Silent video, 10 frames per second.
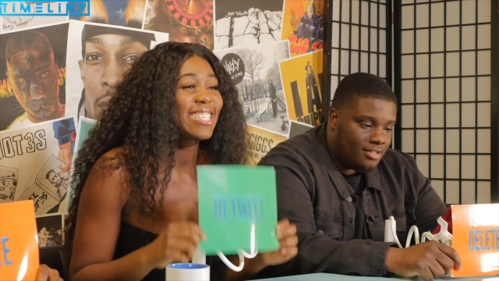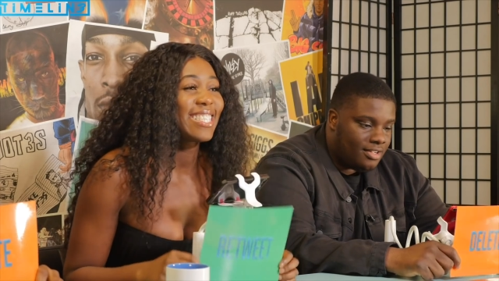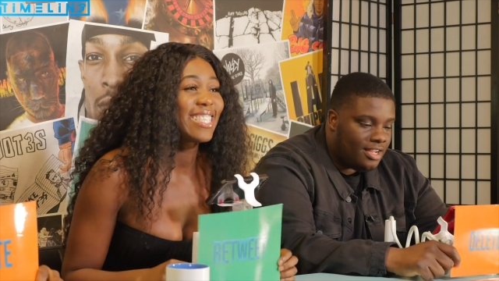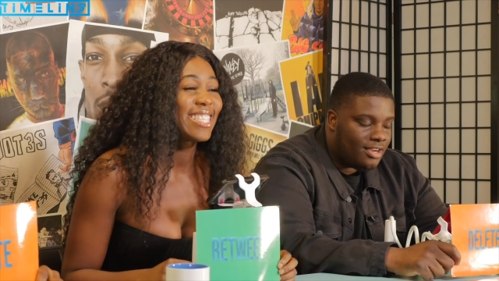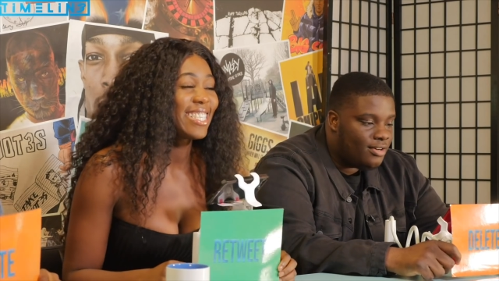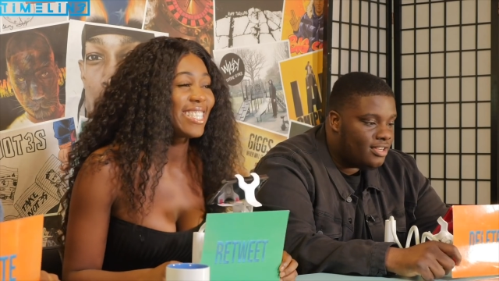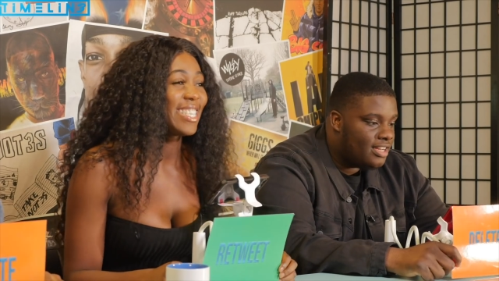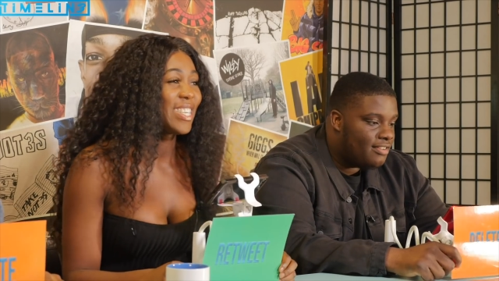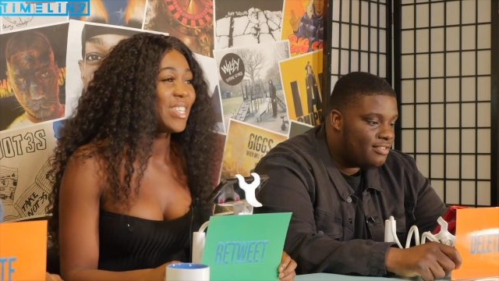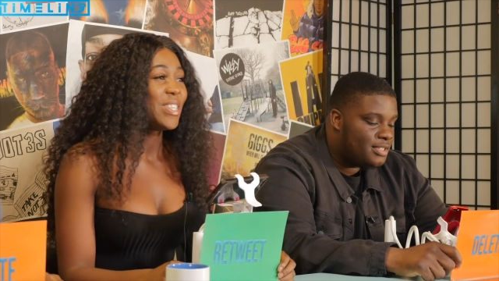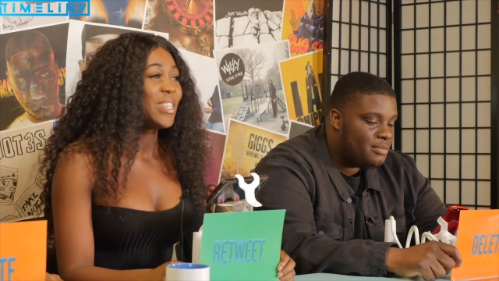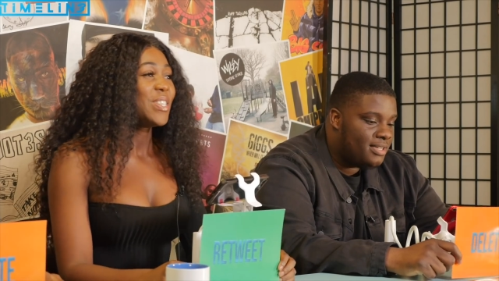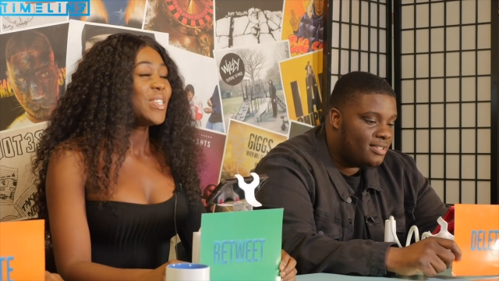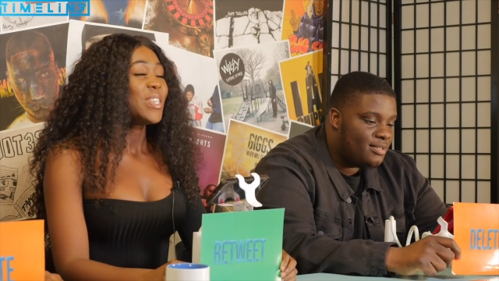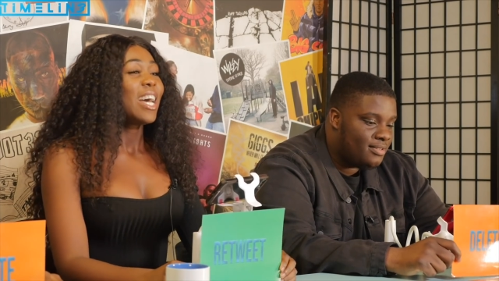Speaker 1: All right, cool. You're gonna have to
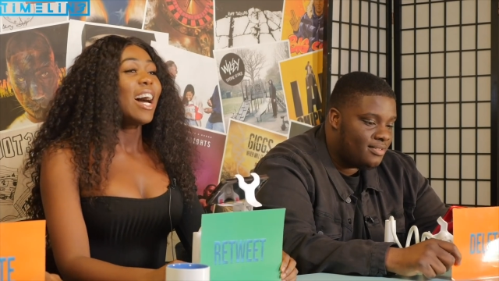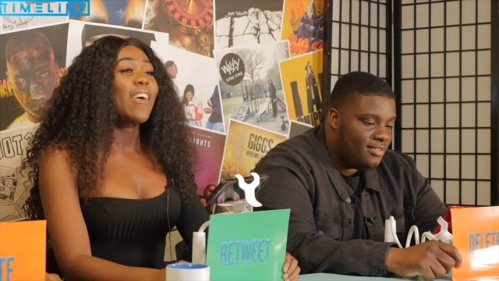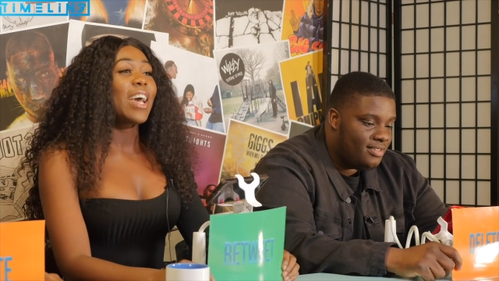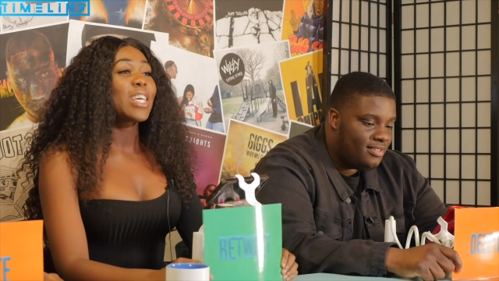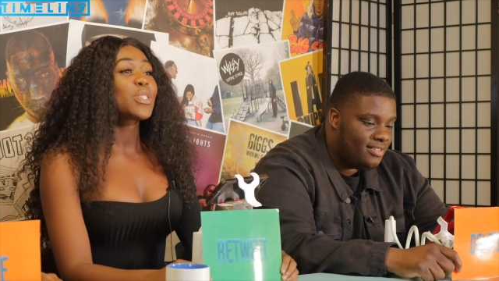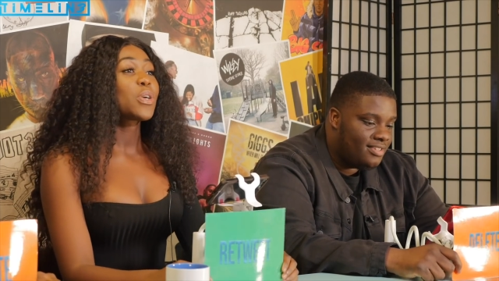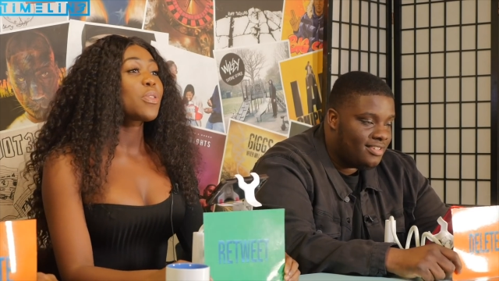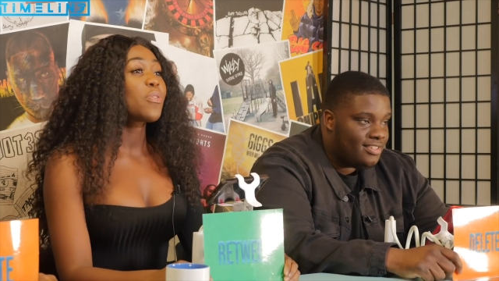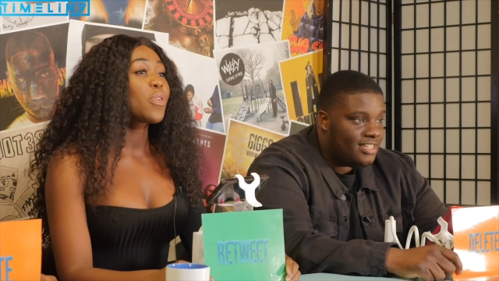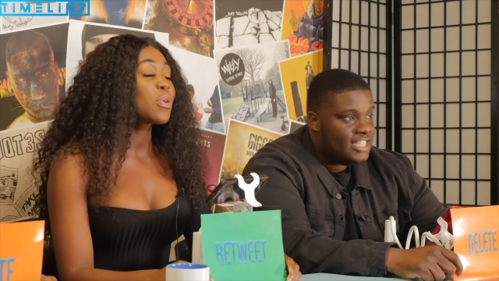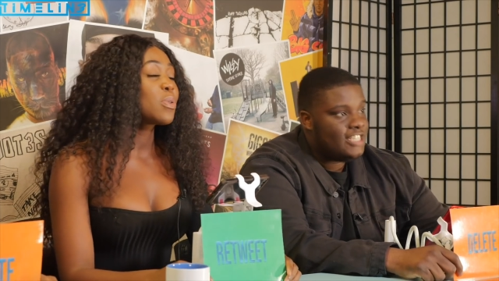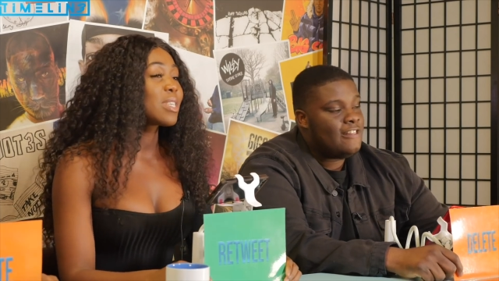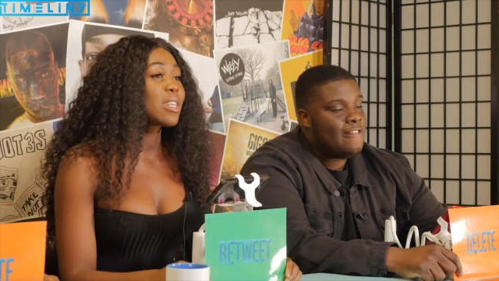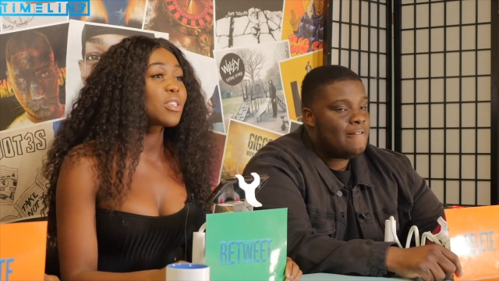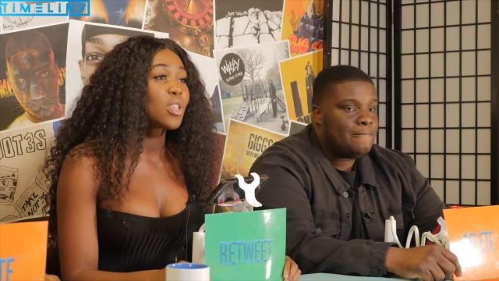explain this one.
Speaker 2: All right. So the
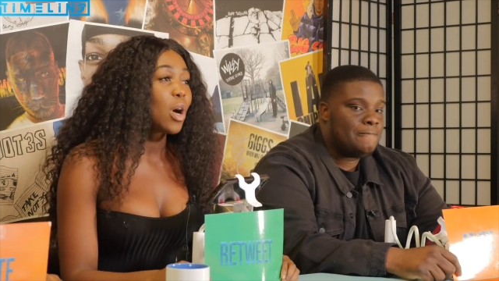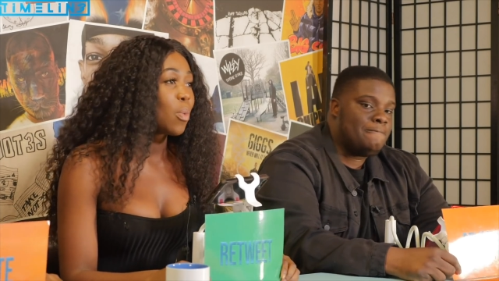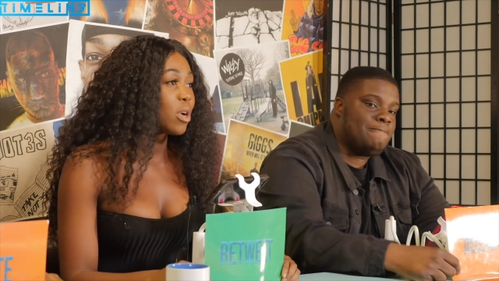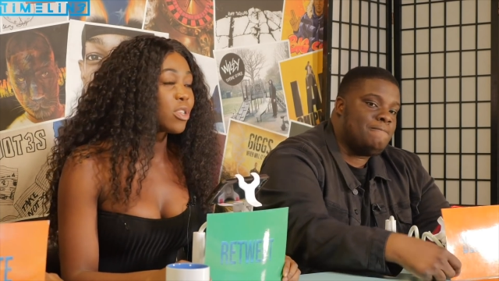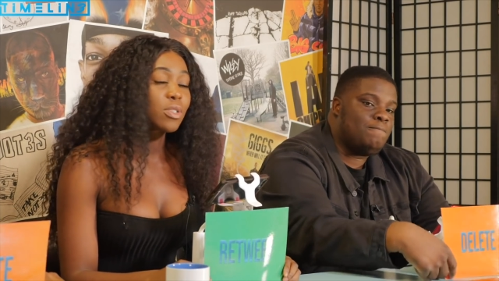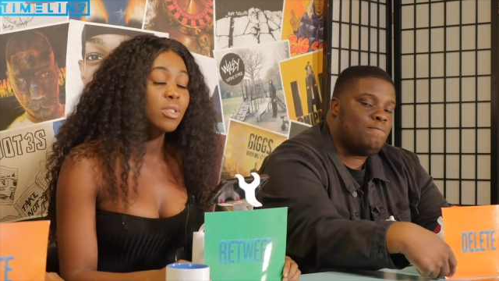vocals at the start were